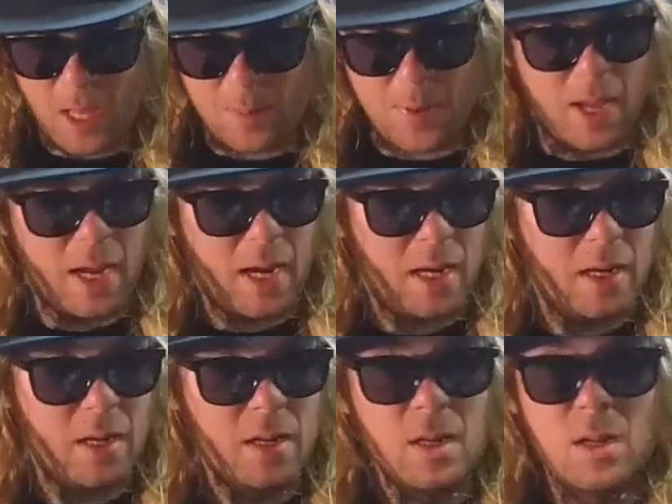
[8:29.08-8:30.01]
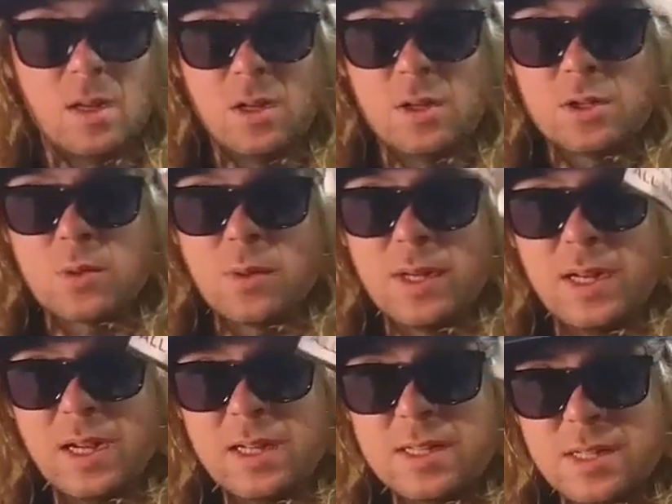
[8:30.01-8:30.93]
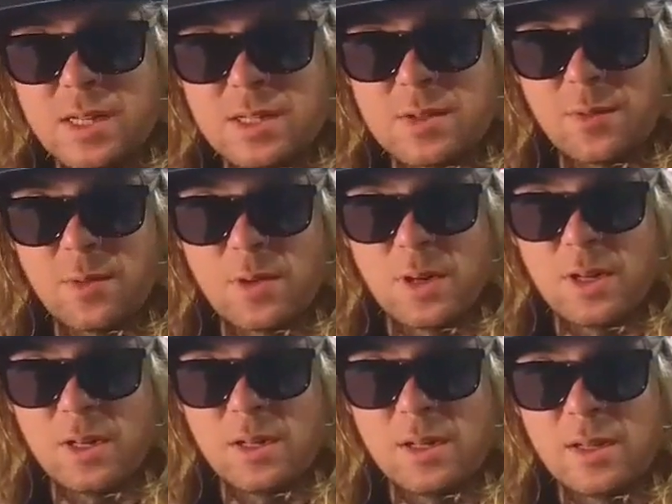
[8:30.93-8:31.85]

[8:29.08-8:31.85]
I paid 29 cents for it,